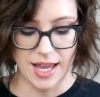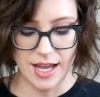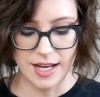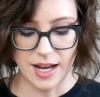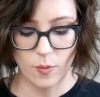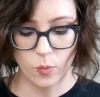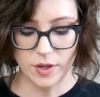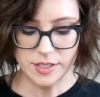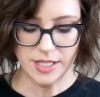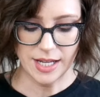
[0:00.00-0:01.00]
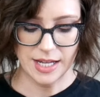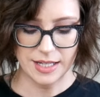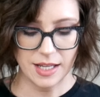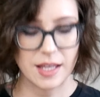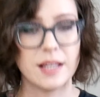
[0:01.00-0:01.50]
and I want to
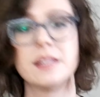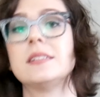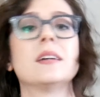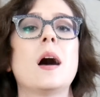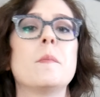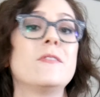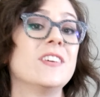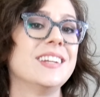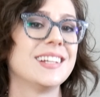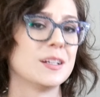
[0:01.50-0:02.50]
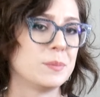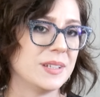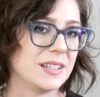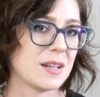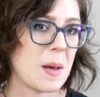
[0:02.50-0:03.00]
add in some vanilla
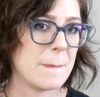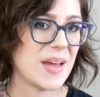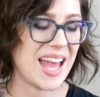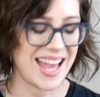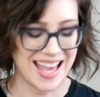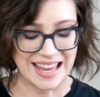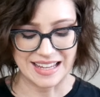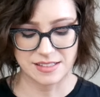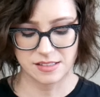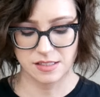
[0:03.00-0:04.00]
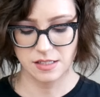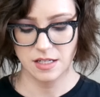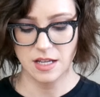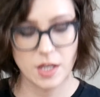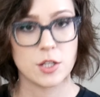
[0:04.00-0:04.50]
bean paste.
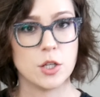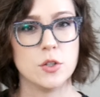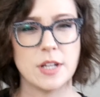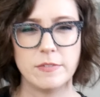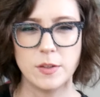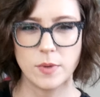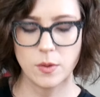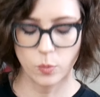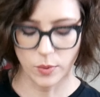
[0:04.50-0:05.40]
You definitely wanna